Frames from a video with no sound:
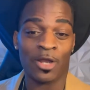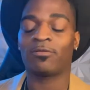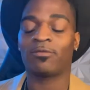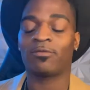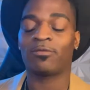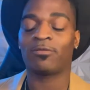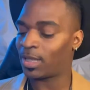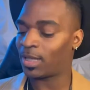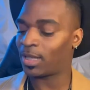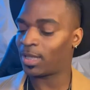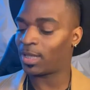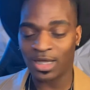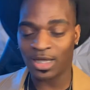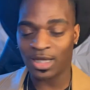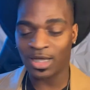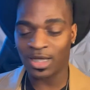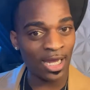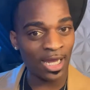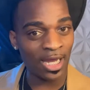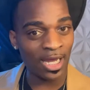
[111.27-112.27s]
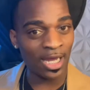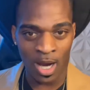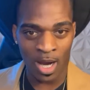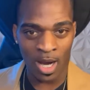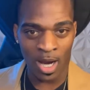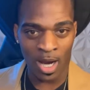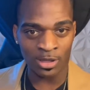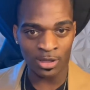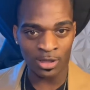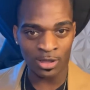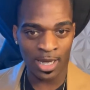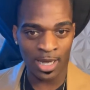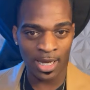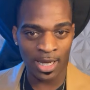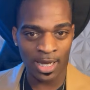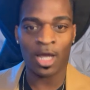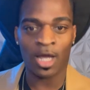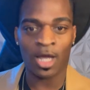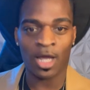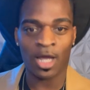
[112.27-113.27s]
shout out to Tasha K and the Winos. Okay,
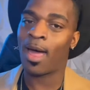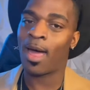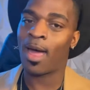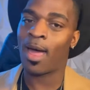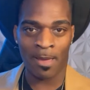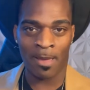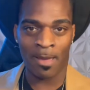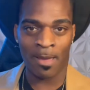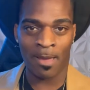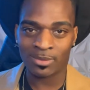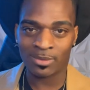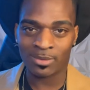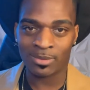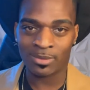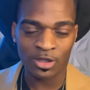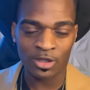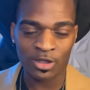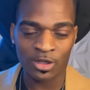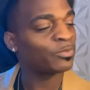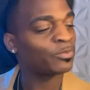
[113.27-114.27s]
y'all know I love my mama Tasha.